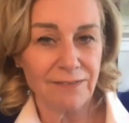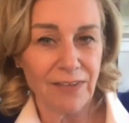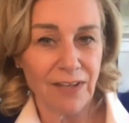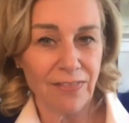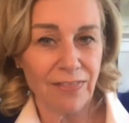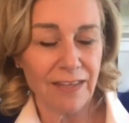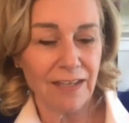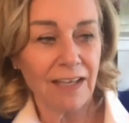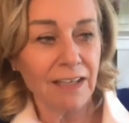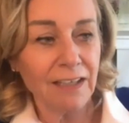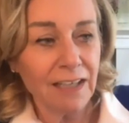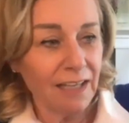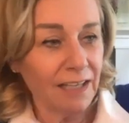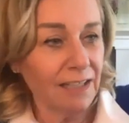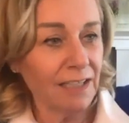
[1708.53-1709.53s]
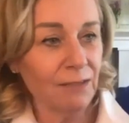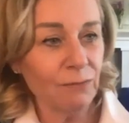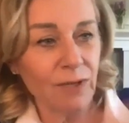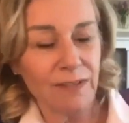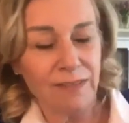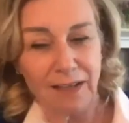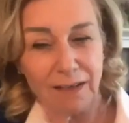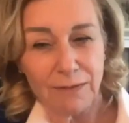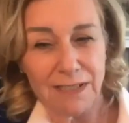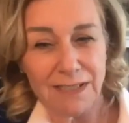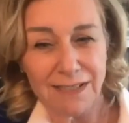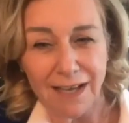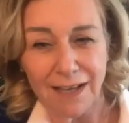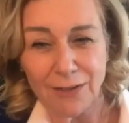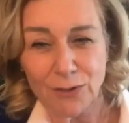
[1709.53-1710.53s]
unth- and anyone that was
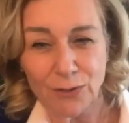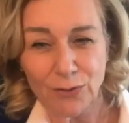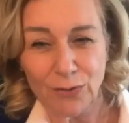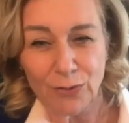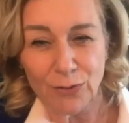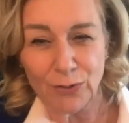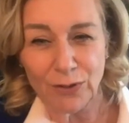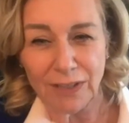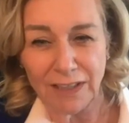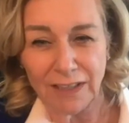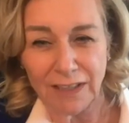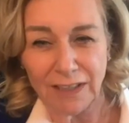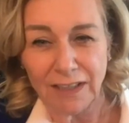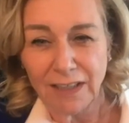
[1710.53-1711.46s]
under 30